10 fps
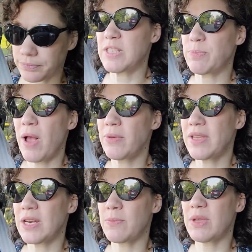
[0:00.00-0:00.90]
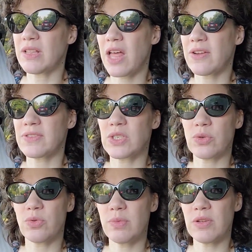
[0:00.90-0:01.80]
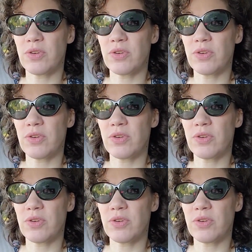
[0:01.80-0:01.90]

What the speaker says: It's probably going to be a lot of Zoom if you're